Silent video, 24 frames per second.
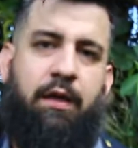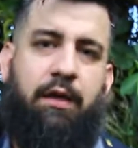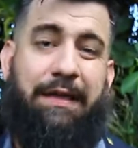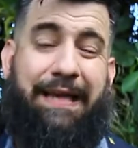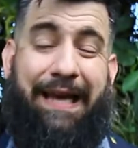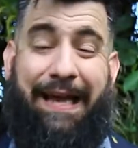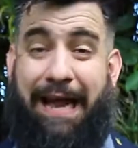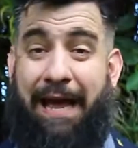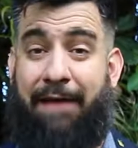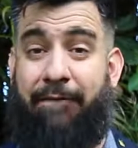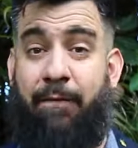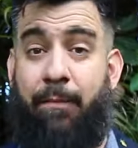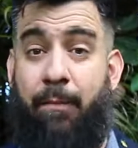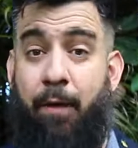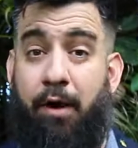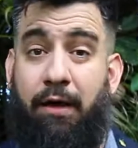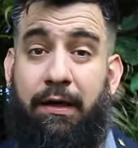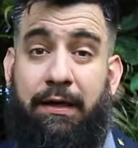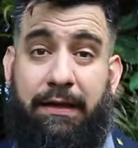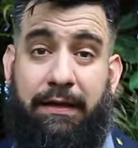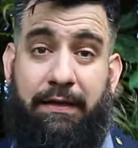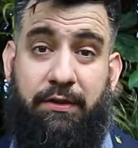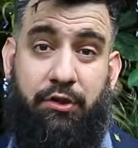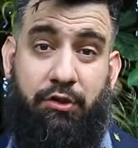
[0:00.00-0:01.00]
Got to have a
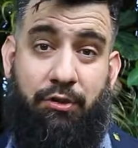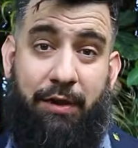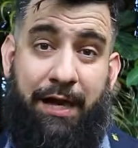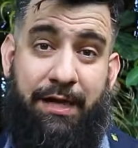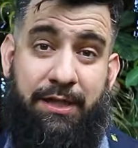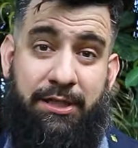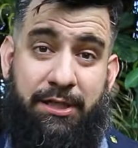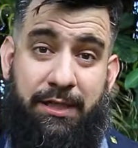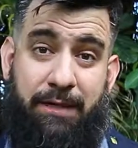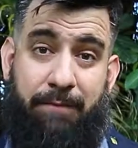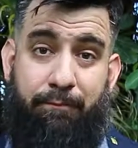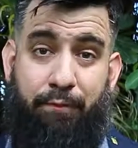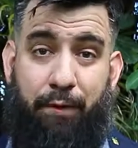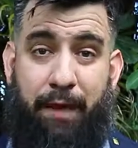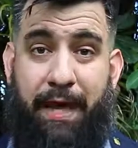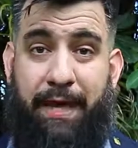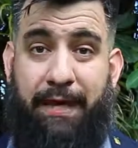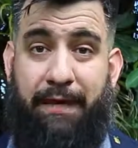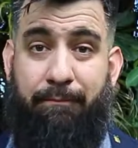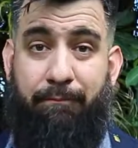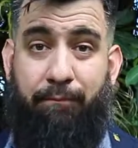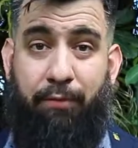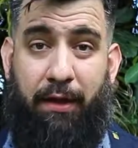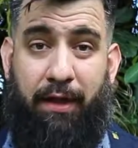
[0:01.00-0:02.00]
marketing strategy and plan
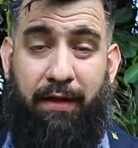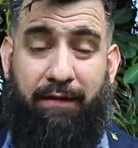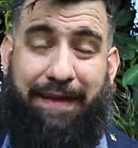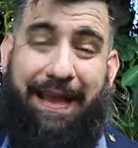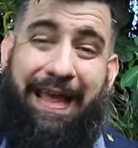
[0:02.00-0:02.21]
in place.